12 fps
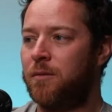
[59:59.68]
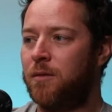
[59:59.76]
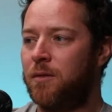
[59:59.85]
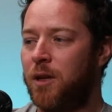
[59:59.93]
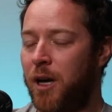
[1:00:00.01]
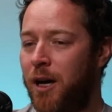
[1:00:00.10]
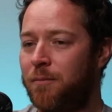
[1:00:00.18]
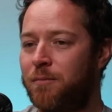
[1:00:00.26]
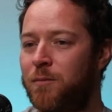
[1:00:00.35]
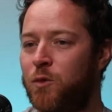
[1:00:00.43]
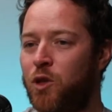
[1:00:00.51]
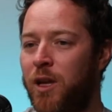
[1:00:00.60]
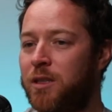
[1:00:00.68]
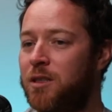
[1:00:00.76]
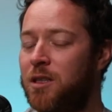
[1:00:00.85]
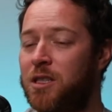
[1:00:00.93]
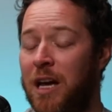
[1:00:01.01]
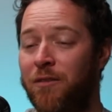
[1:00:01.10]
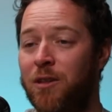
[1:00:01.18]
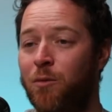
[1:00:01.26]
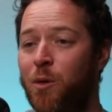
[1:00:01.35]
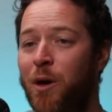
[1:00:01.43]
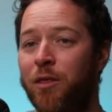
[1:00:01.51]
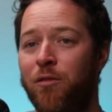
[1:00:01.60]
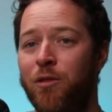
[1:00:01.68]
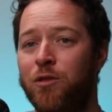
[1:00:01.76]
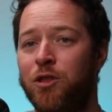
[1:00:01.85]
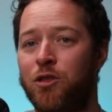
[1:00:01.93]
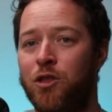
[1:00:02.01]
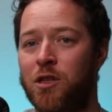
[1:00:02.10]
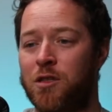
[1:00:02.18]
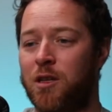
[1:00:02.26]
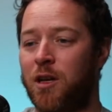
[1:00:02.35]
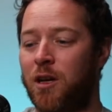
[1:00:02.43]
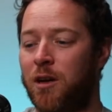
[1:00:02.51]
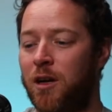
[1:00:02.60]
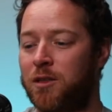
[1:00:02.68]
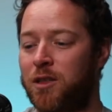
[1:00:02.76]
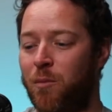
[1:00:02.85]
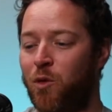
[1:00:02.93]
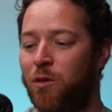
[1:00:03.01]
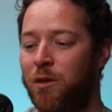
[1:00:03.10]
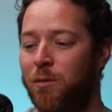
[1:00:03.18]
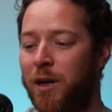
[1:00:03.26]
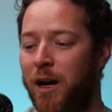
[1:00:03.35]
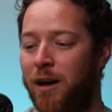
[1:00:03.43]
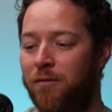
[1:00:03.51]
Yeah, so that's the 7 we went through. So just a summary, we have